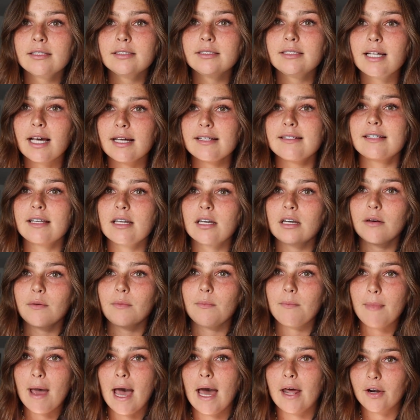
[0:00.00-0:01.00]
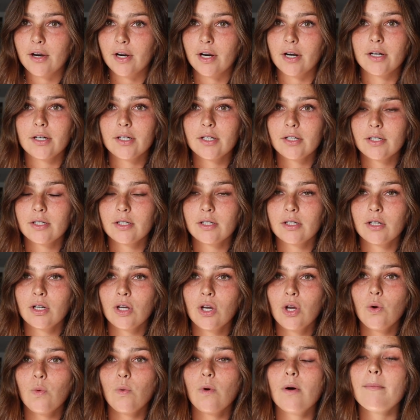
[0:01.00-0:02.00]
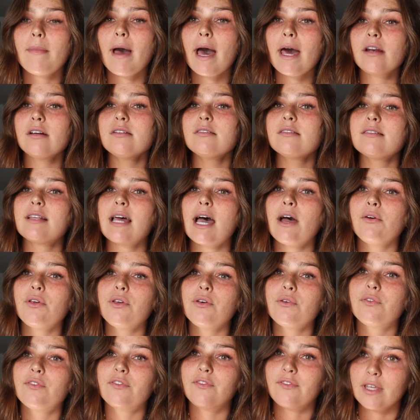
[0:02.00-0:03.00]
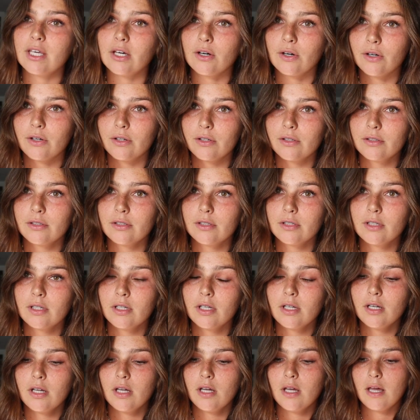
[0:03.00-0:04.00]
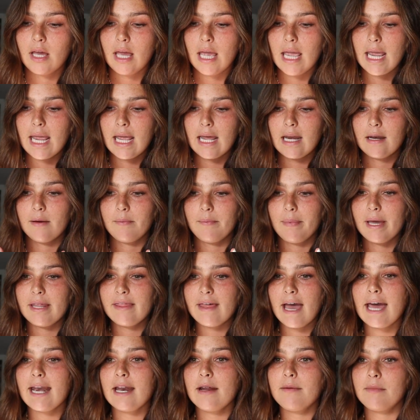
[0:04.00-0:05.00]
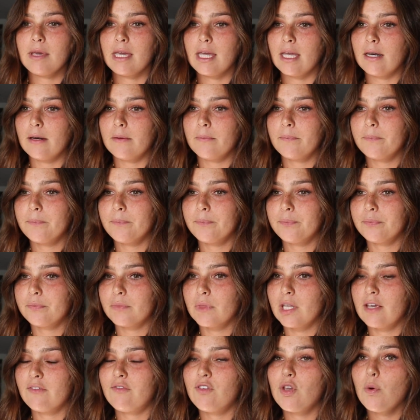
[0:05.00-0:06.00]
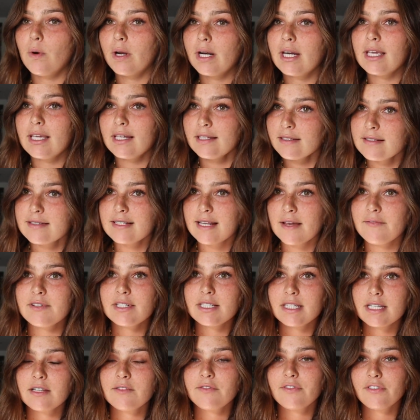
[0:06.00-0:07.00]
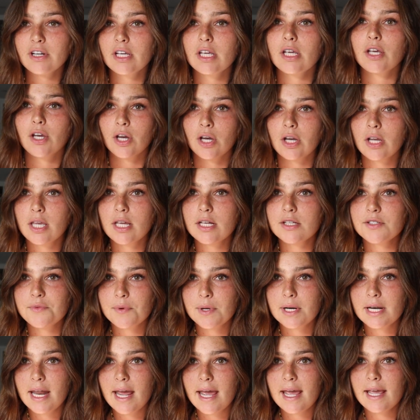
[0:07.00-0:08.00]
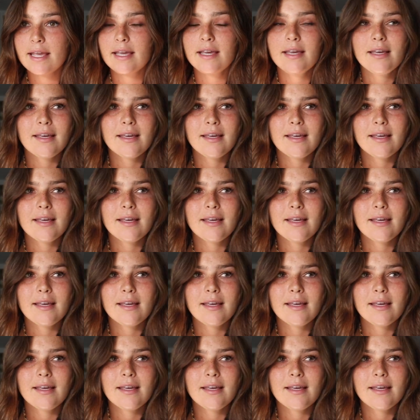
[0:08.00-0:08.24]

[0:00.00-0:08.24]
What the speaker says: doesn't matter. What matters is how you feel. And by that I mean, If you want to eat 17 freaking cookies one day,